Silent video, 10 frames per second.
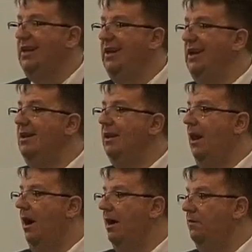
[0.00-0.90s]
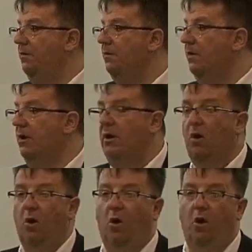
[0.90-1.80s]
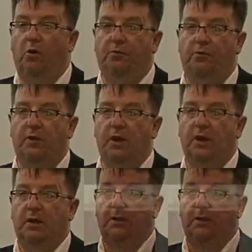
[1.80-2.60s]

inner life of the